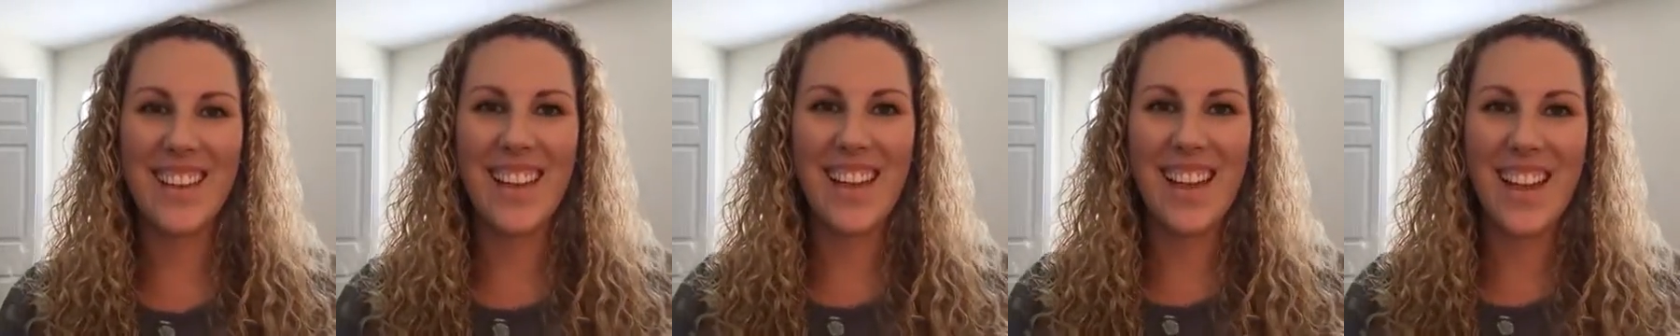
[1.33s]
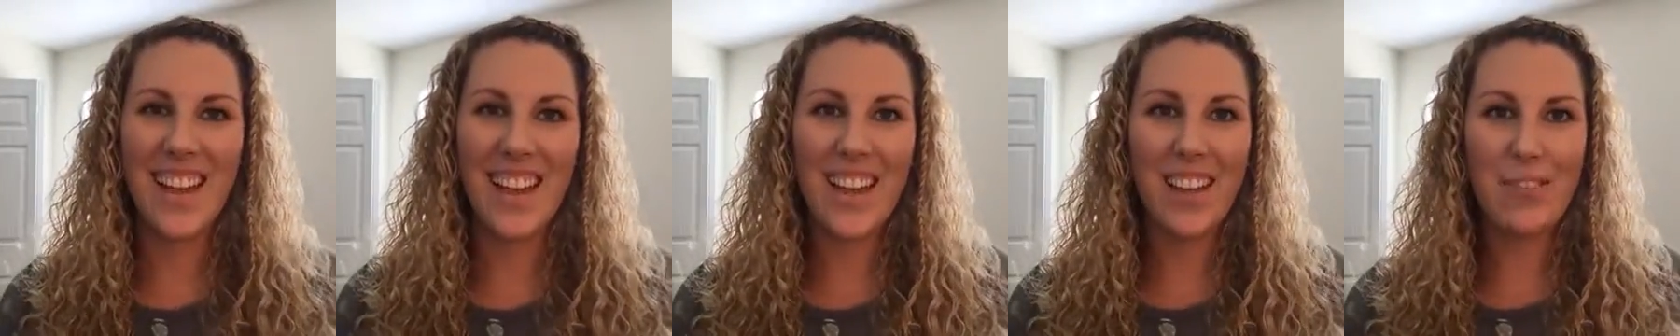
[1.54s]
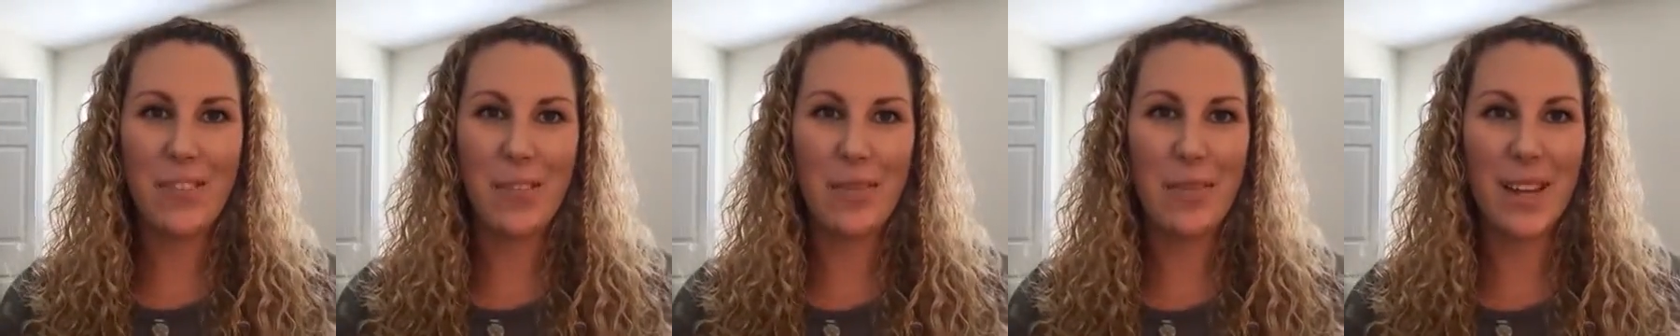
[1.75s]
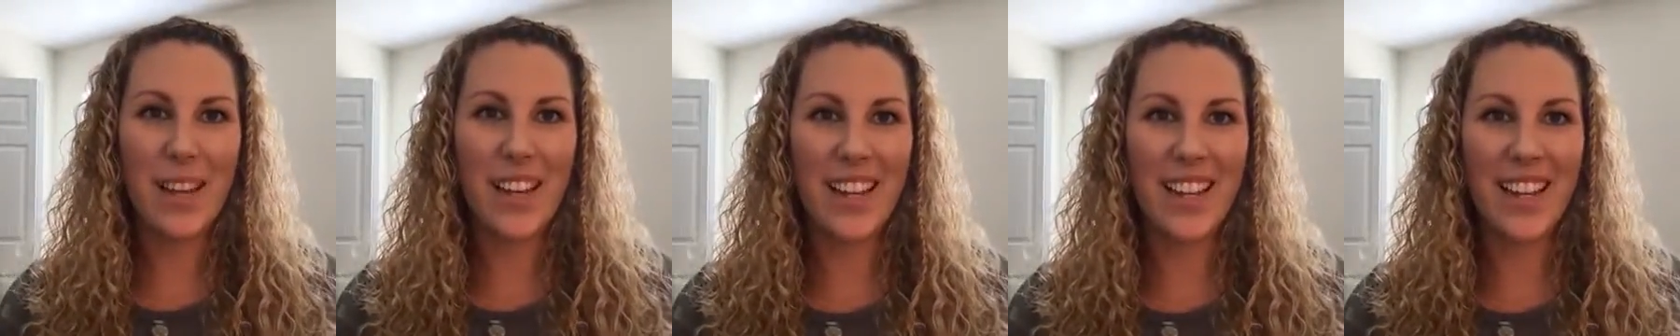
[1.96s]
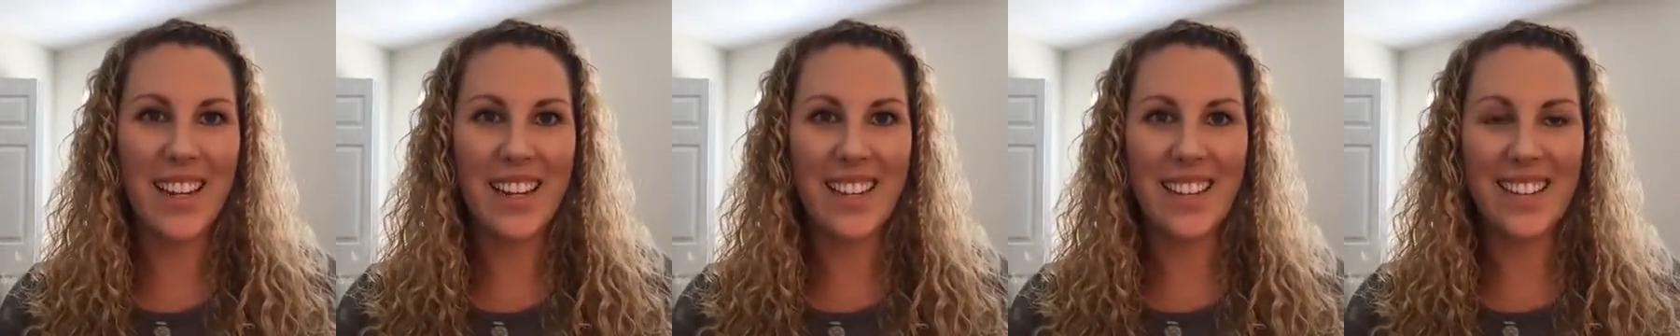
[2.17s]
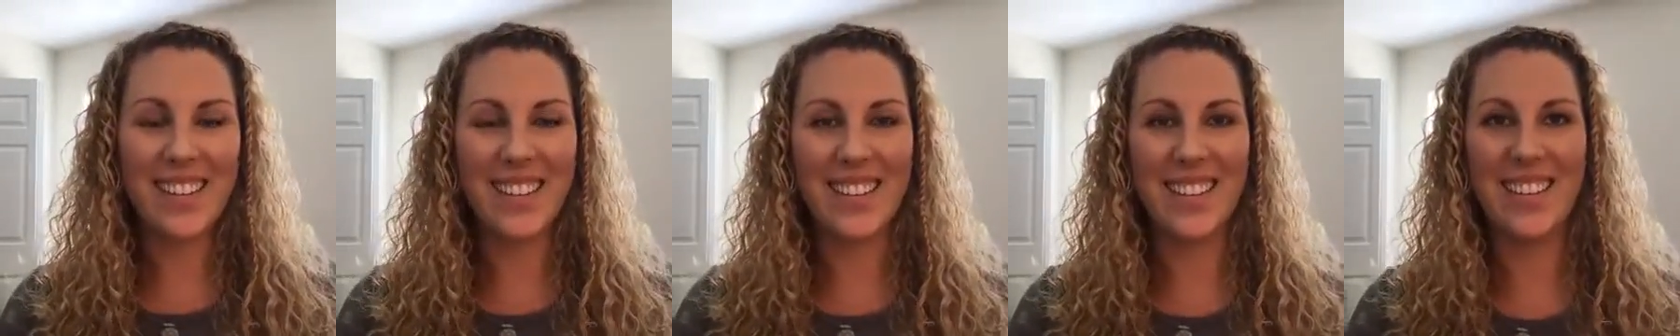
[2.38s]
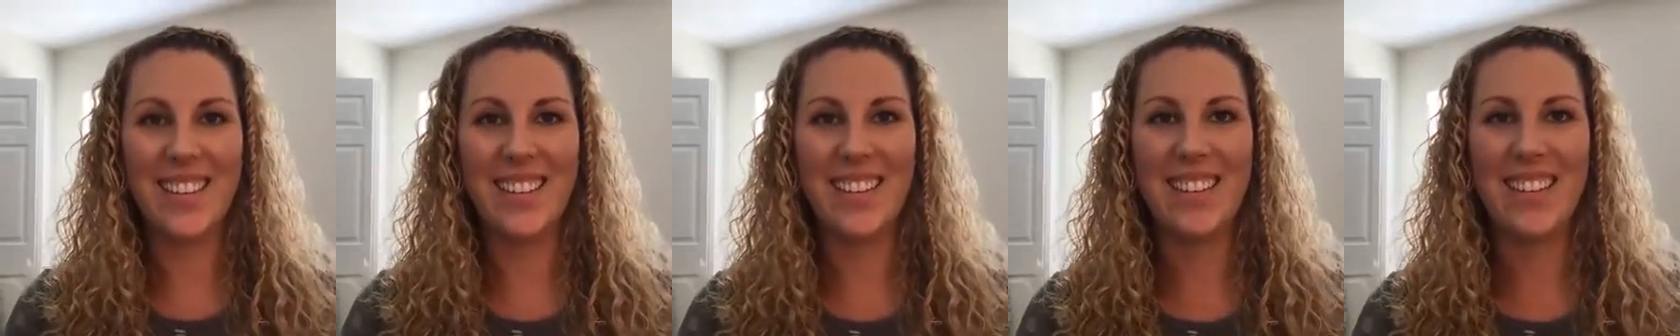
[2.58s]
Hey everybody,
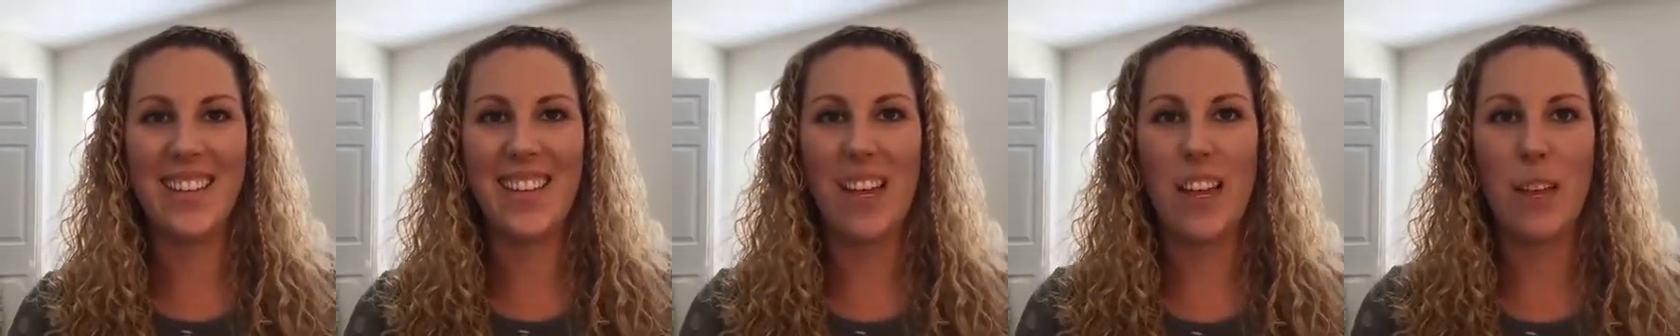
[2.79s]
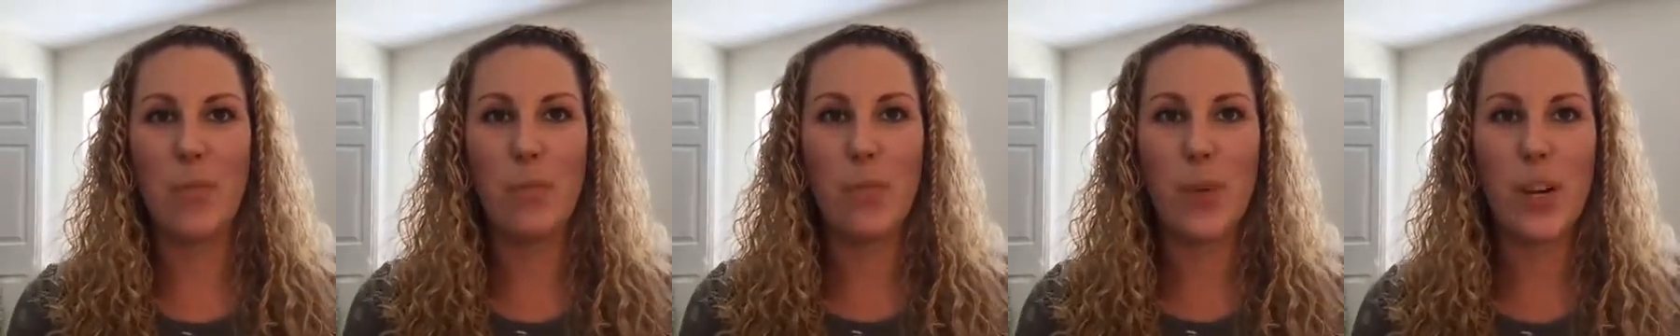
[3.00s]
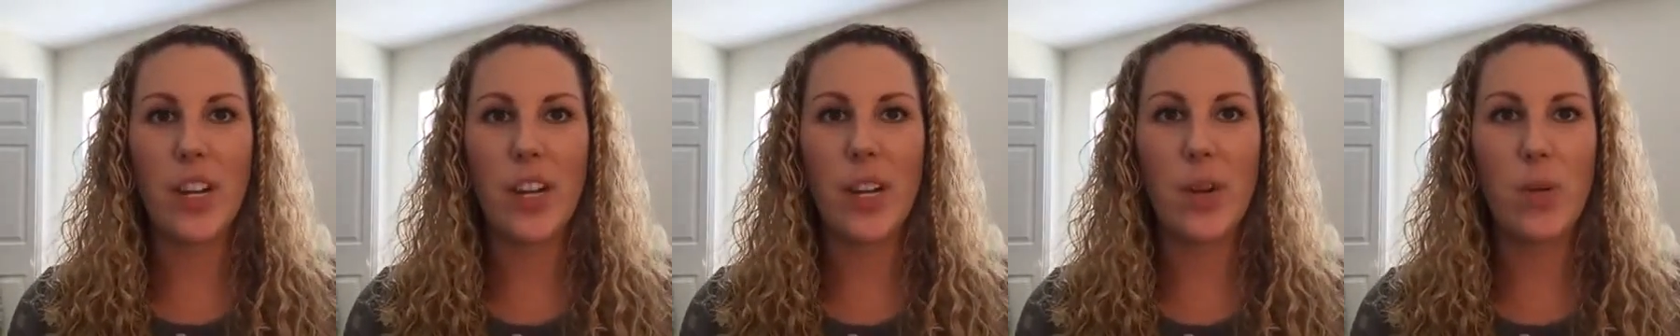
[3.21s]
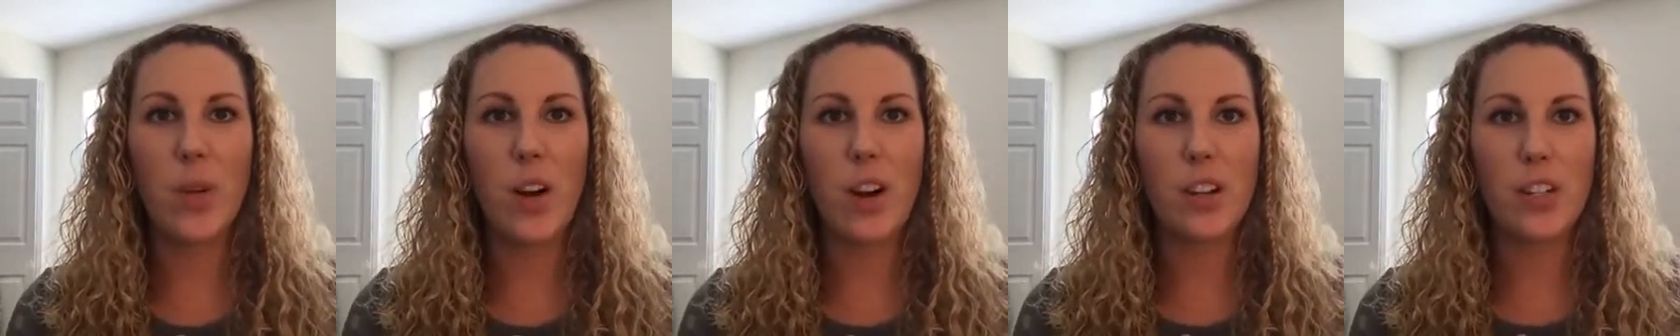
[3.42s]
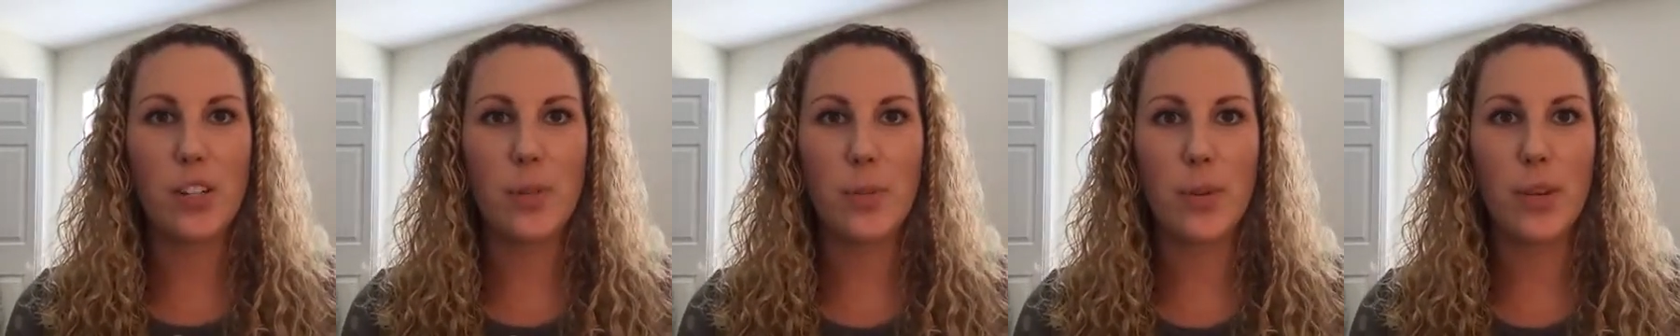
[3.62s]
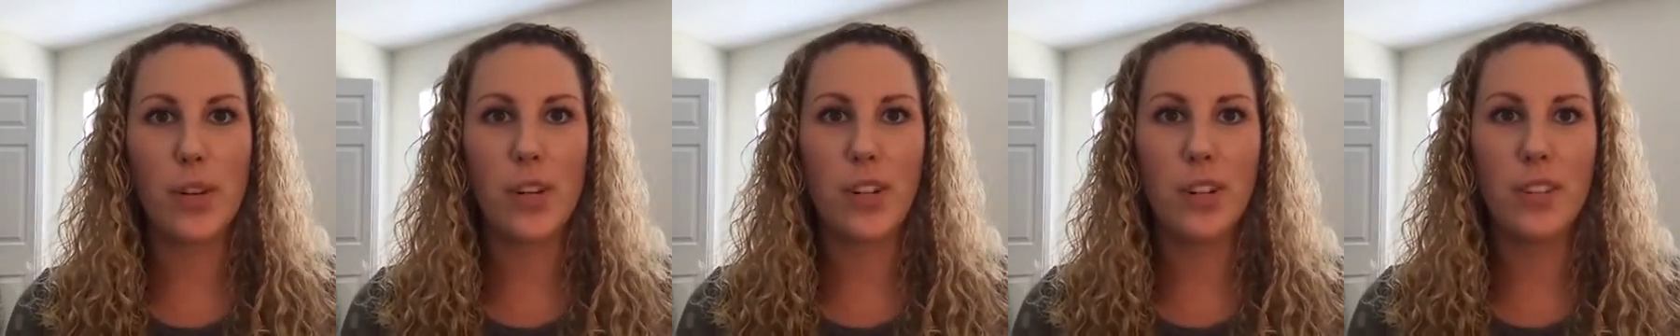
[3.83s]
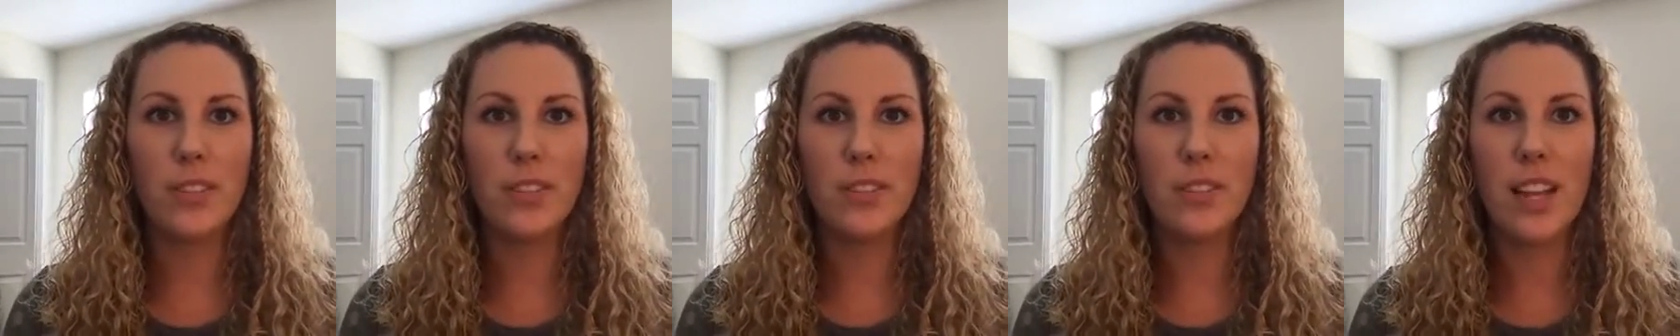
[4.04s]
I'm Brittany
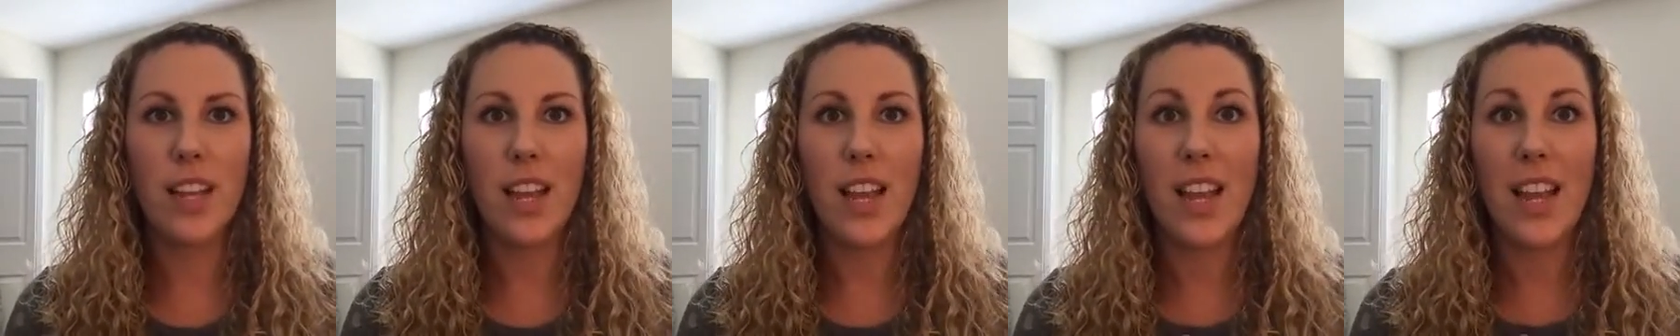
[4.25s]
Washburn.